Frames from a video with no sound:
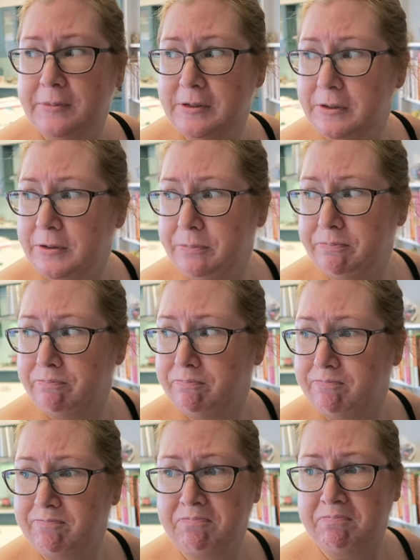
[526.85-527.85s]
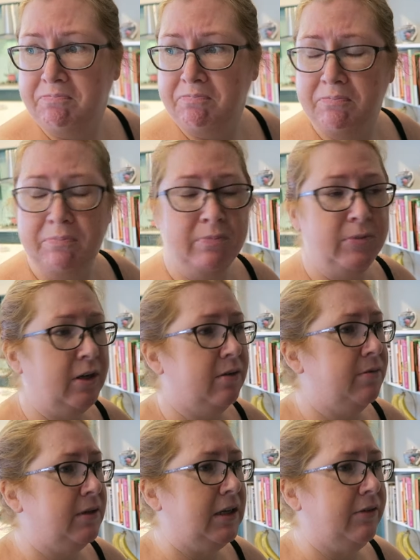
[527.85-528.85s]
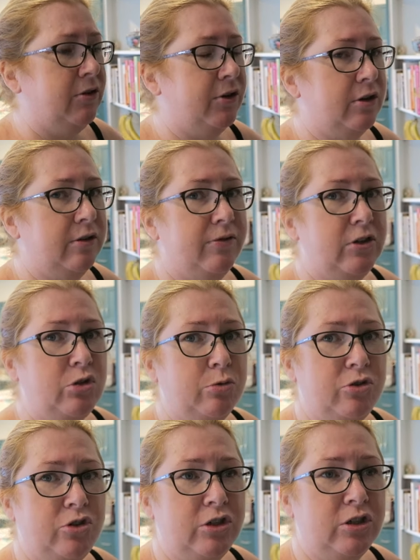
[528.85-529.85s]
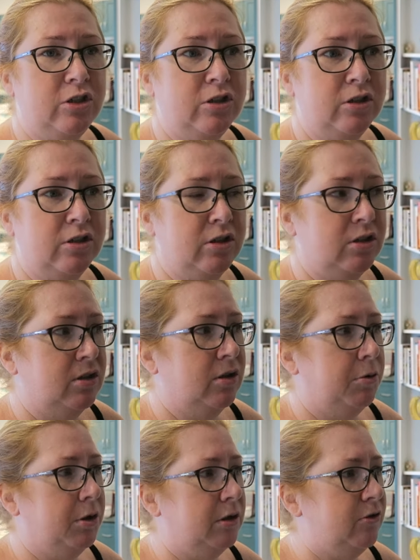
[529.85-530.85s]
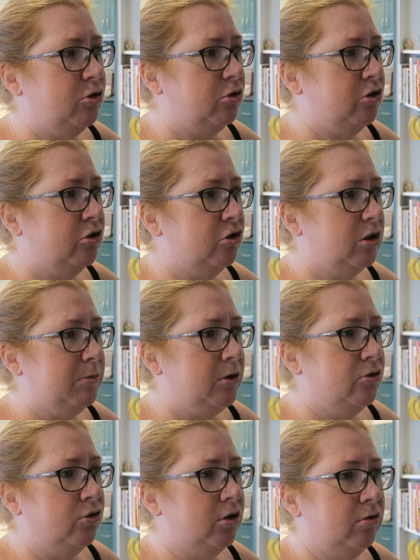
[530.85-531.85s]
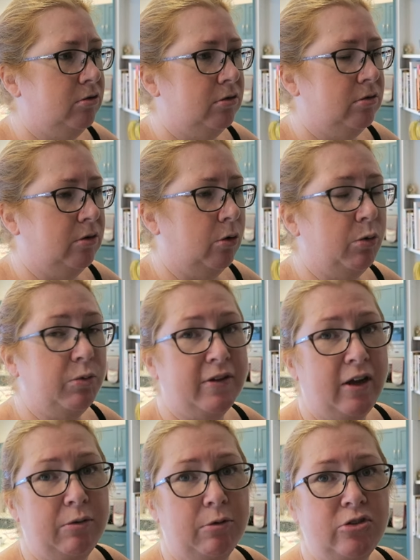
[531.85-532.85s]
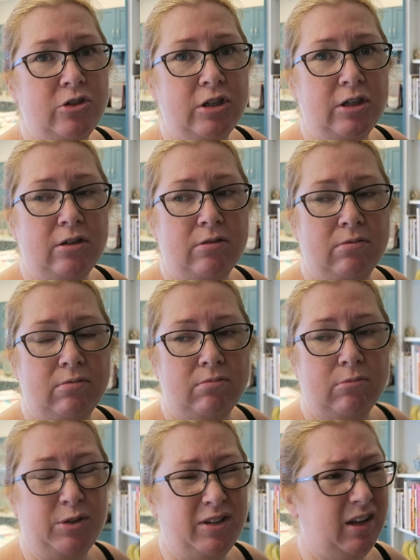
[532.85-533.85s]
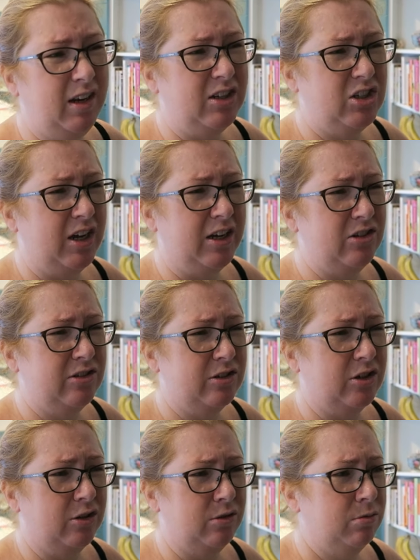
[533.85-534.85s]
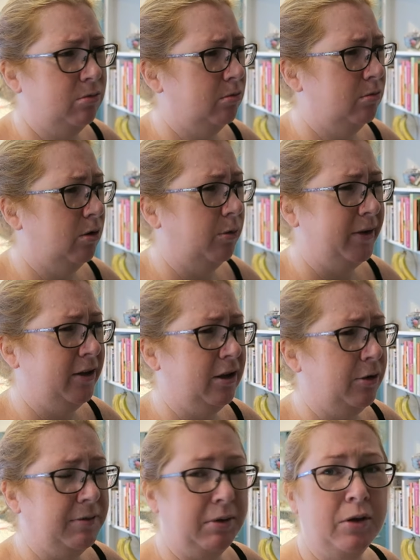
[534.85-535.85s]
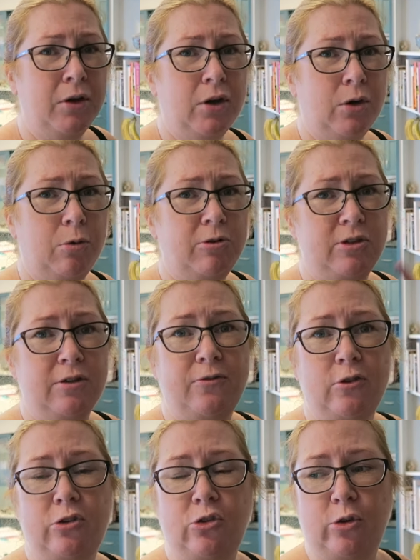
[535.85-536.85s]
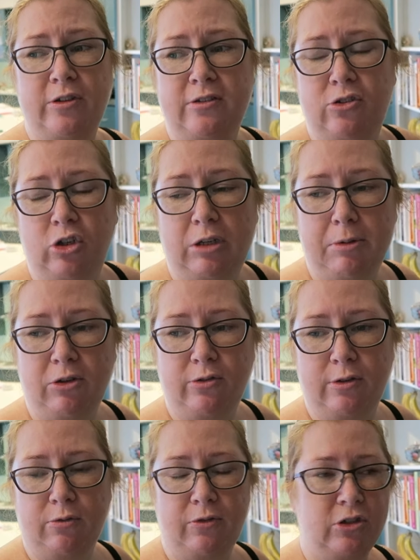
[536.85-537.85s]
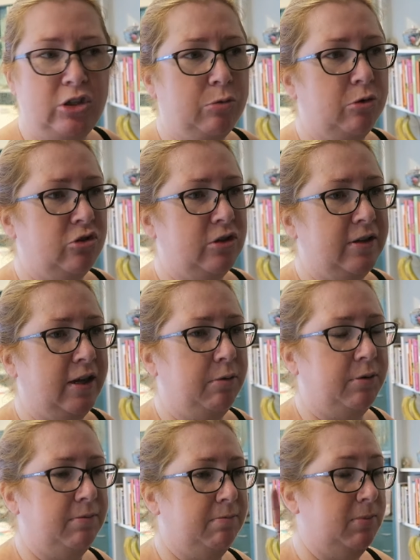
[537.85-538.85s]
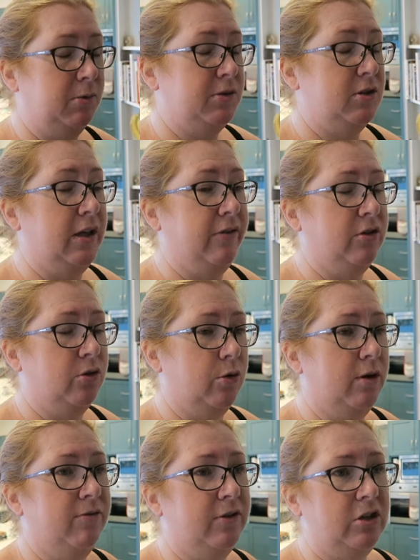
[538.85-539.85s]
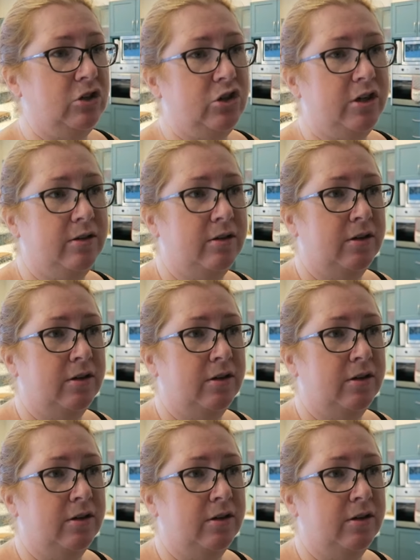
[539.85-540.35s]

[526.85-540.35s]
So yeah, I think Kim and I are going to finish watching. We're going to finish watching the documentary. Oh, we started actually ages ago. What year ago, I was thinking, watching the Food Choices documentary. So we're finishing watching that. We still haven't quite finished yet.